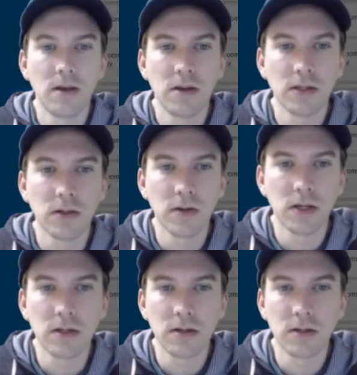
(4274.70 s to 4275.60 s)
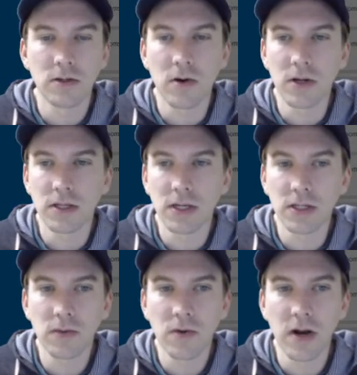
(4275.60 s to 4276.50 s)
So ink drawing
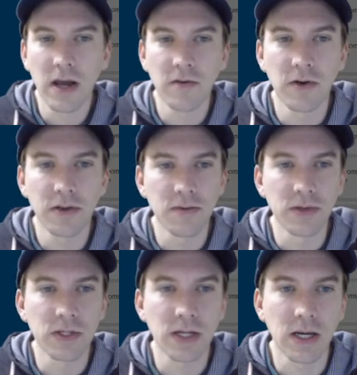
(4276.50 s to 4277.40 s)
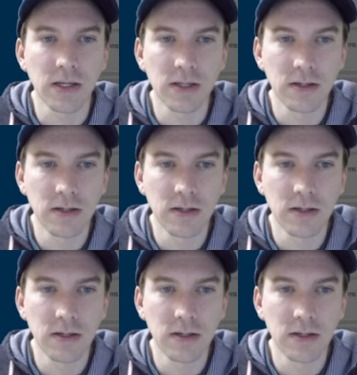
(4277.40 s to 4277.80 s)
test. We're halfway through this task.